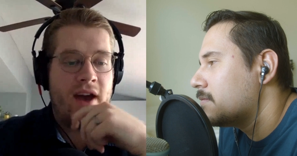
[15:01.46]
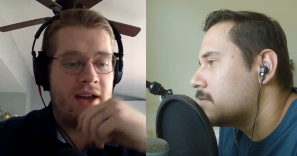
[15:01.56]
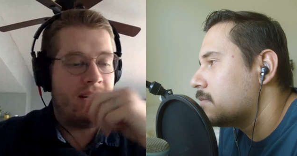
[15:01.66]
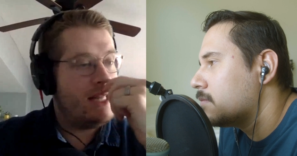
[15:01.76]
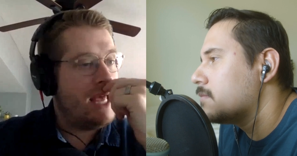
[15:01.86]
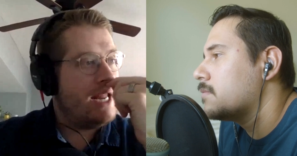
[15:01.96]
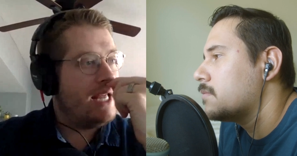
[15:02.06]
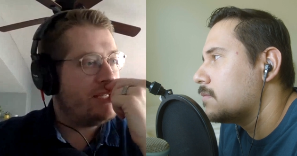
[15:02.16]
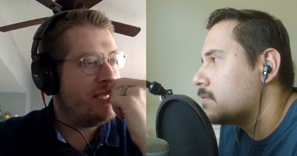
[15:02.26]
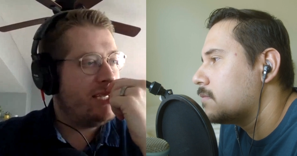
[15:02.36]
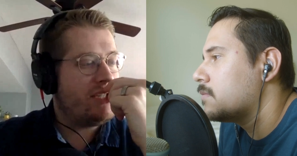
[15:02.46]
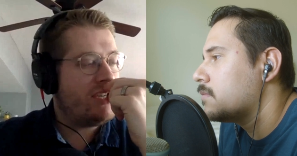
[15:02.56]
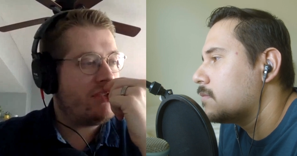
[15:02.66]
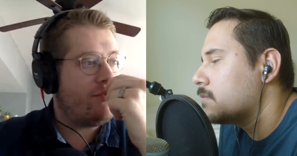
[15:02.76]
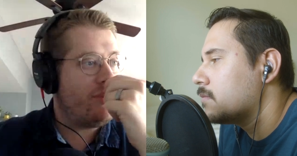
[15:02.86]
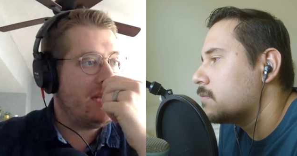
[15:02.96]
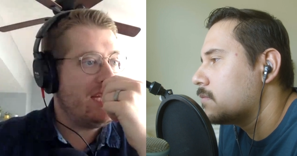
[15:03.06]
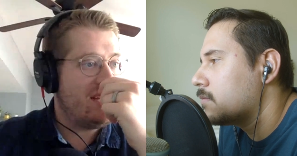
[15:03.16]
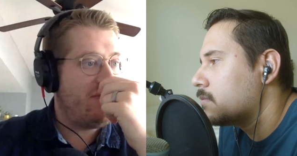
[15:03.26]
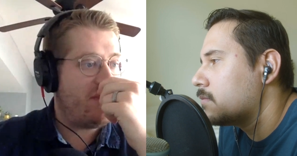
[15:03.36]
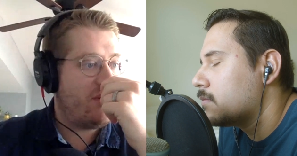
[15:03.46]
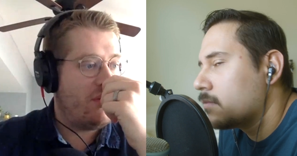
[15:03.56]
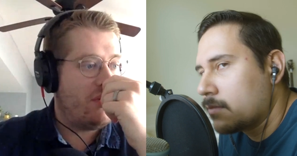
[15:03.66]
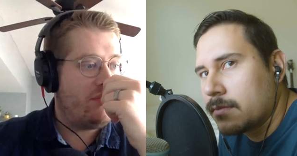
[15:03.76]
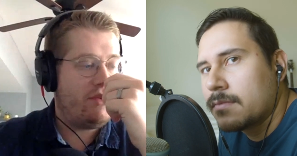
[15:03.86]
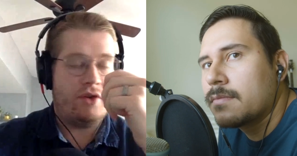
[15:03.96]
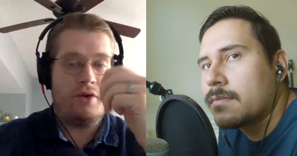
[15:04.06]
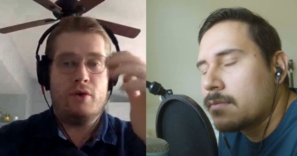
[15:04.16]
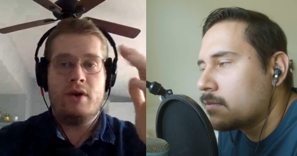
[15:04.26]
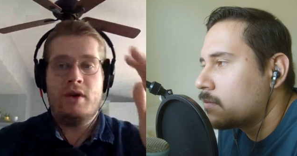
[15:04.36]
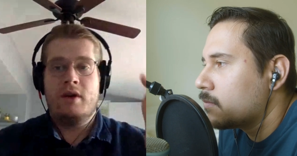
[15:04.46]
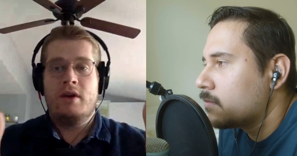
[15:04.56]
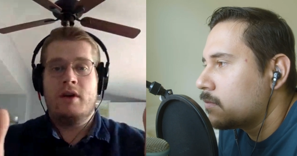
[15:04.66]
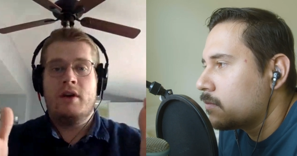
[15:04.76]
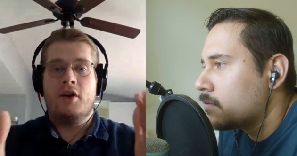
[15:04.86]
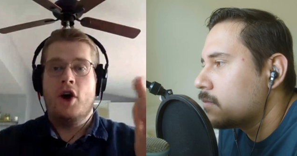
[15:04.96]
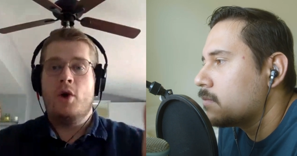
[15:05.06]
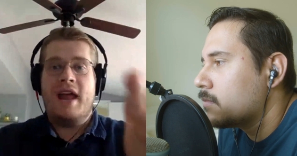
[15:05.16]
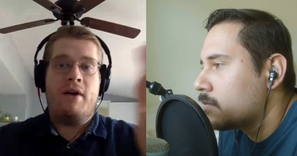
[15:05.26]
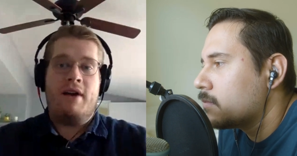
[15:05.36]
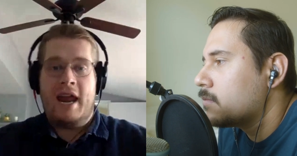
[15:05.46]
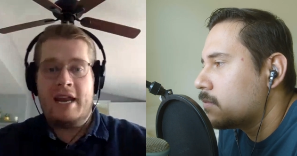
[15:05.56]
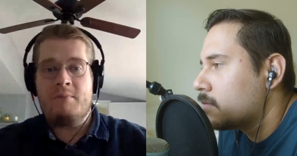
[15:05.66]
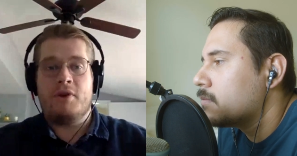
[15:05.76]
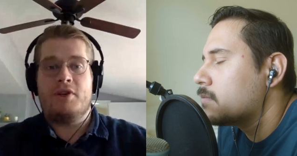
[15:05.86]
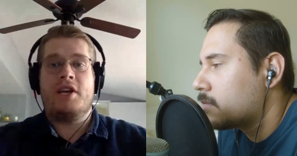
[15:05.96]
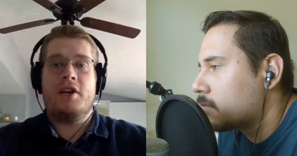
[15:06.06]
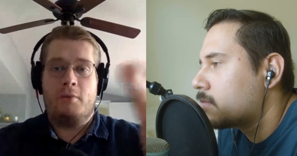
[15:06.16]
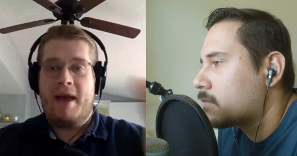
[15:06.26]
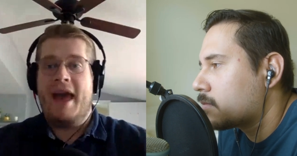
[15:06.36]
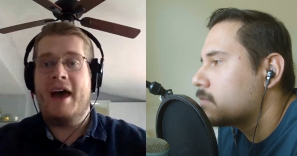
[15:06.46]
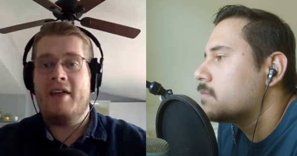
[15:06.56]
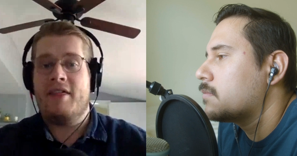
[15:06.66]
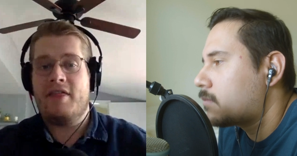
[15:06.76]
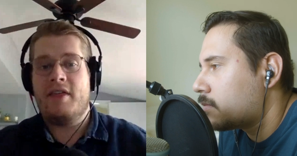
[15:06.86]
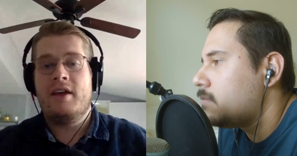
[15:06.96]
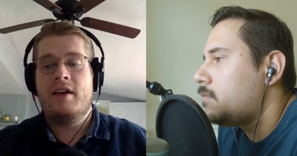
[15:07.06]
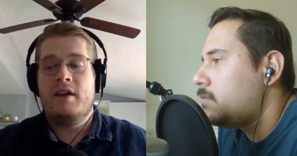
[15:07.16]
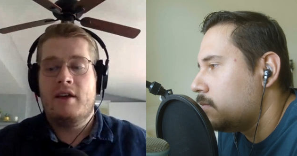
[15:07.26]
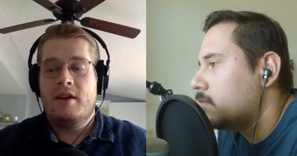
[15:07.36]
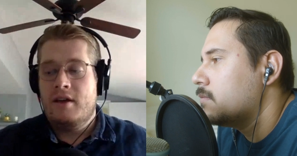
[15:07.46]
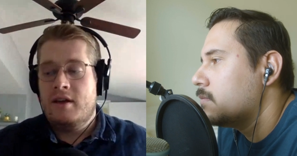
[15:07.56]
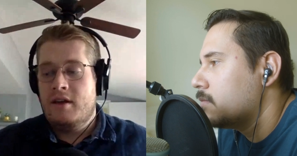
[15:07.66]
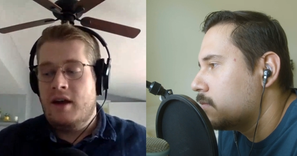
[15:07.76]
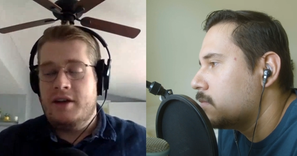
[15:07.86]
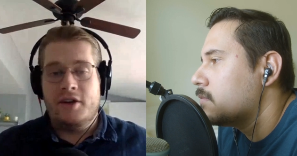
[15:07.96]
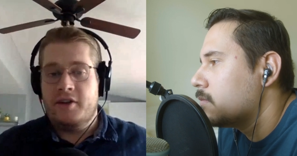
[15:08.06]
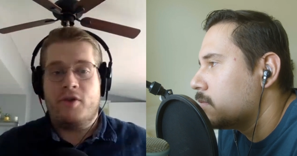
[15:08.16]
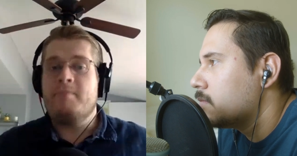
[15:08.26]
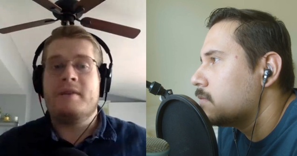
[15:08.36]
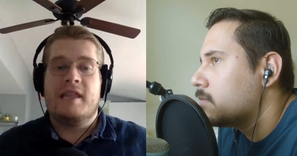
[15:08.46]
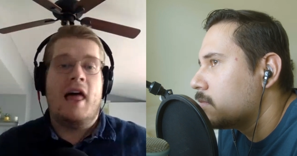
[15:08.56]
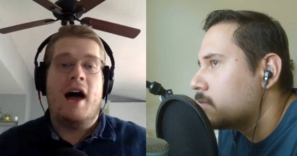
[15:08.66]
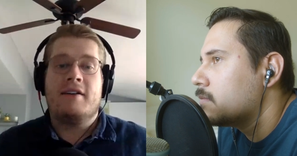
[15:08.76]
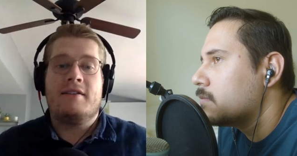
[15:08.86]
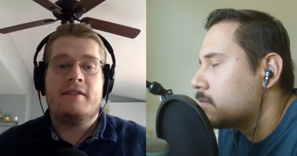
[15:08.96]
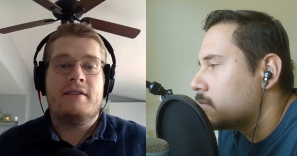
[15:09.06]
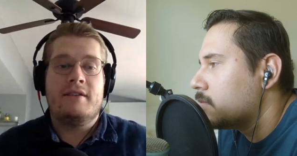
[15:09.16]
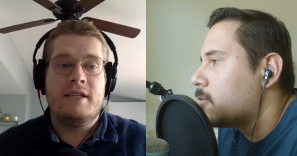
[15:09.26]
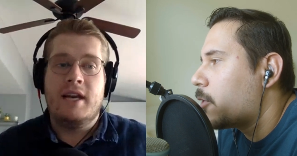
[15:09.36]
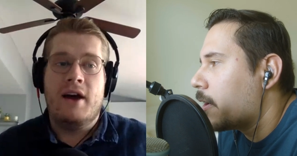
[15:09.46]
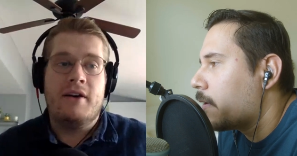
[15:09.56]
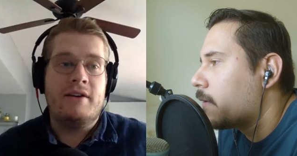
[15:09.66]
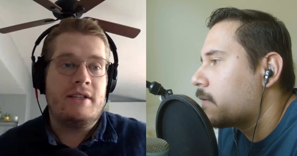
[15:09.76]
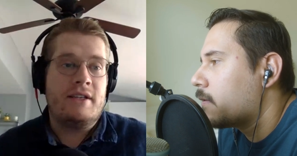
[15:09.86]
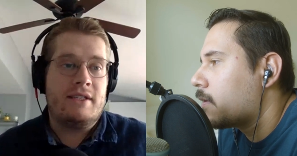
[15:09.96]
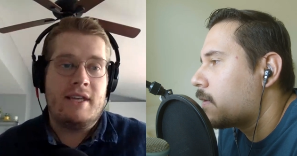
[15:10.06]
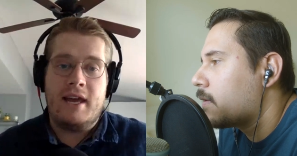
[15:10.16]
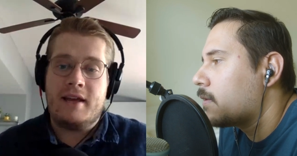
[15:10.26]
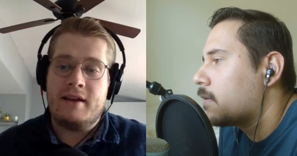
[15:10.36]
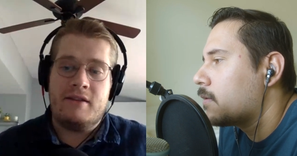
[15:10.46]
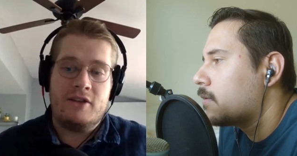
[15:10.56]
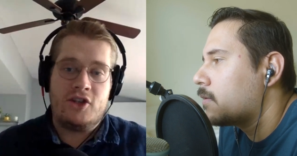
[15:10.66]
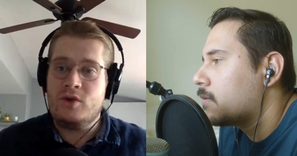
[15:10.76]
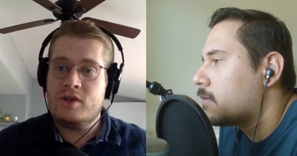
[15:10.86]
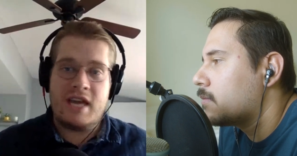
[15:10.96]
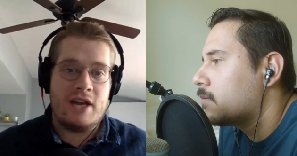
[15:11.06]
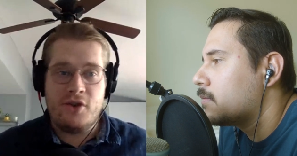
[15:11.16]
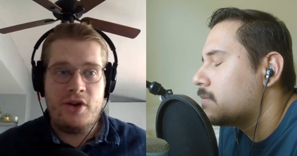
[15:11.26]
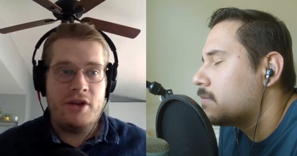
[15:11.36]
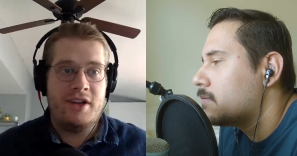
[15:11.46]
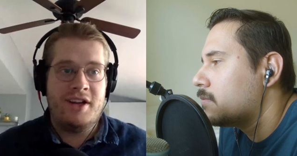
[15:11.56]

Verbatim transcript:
Speaker 1: finding that it's it's just really difficult to go down any particular path until the script is locked you right. know it's like the shoot schedule